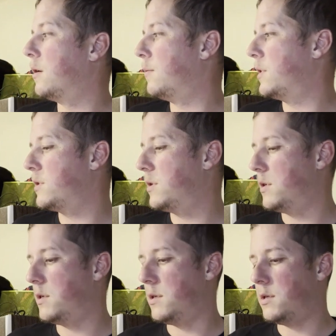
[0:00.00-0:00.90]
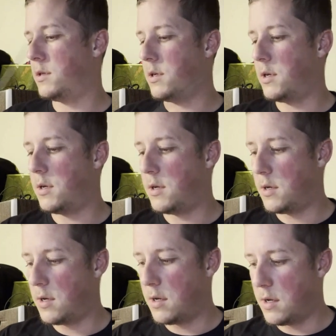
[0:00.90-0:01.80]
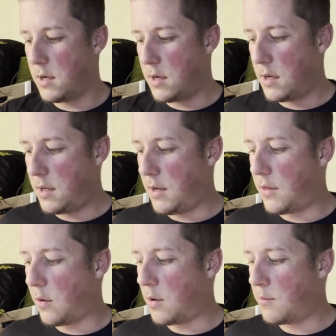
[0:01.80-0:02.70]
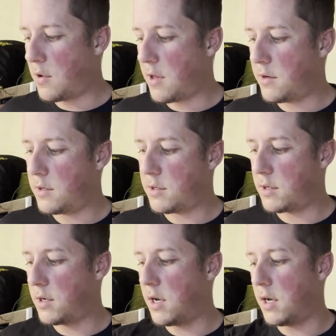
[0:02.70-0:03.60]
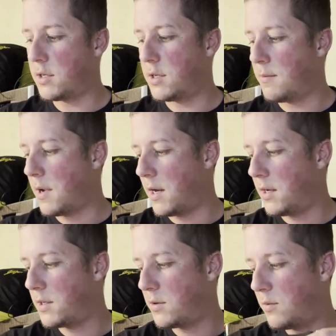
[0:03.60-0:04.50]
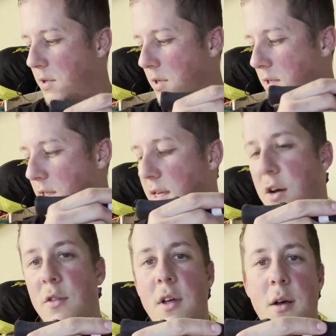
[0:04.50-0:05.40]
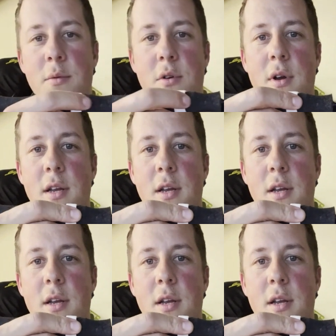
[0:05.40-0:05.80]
This is the Thorne Brothers Custom Ice with the Stealth upgrade.